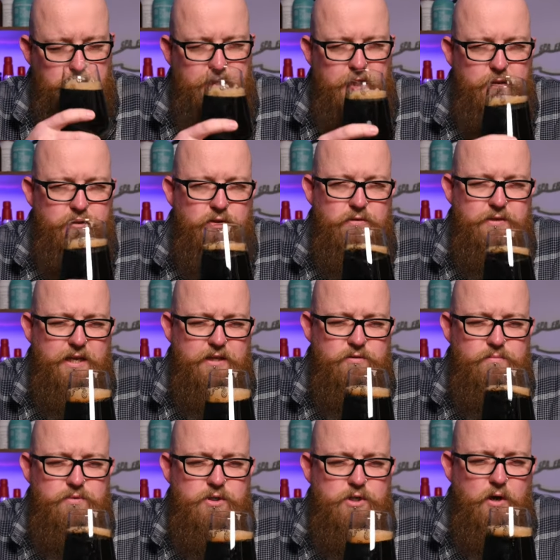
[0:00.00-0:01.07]
Yeah, I'm starting to get
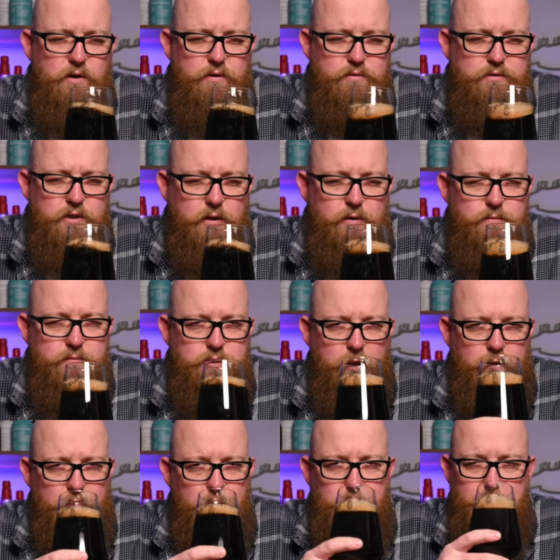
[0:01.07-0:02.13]
some dark tones
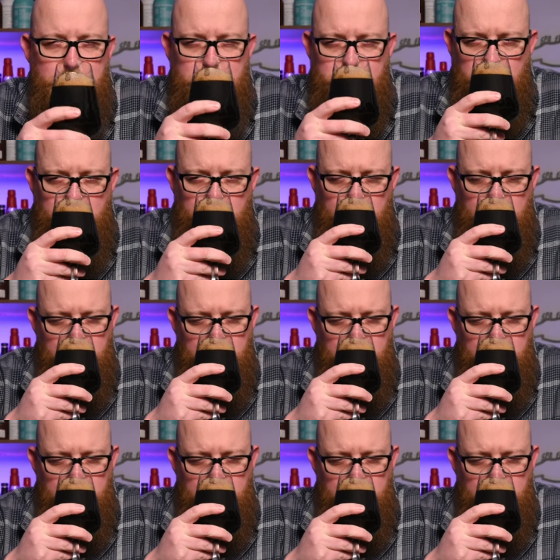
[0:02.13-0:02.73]
though coming through.